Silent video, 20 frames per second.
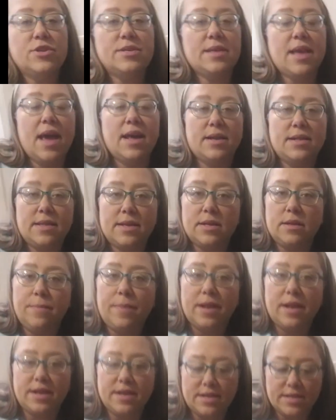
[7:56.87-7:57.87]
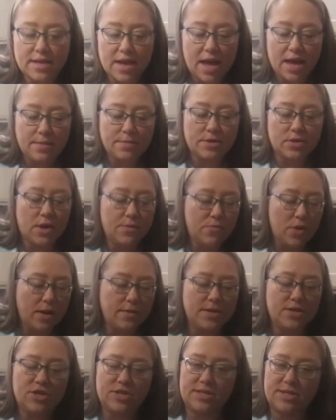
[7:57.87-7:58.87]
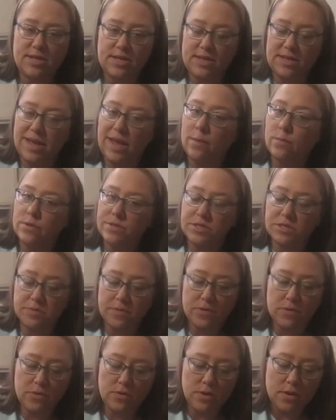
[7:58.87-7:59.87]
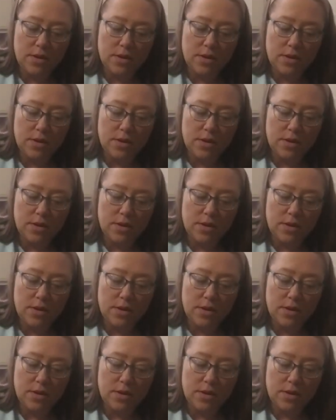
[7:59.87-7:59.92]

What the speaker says: just add a little bit at a time. So I probably just did a tablespoon.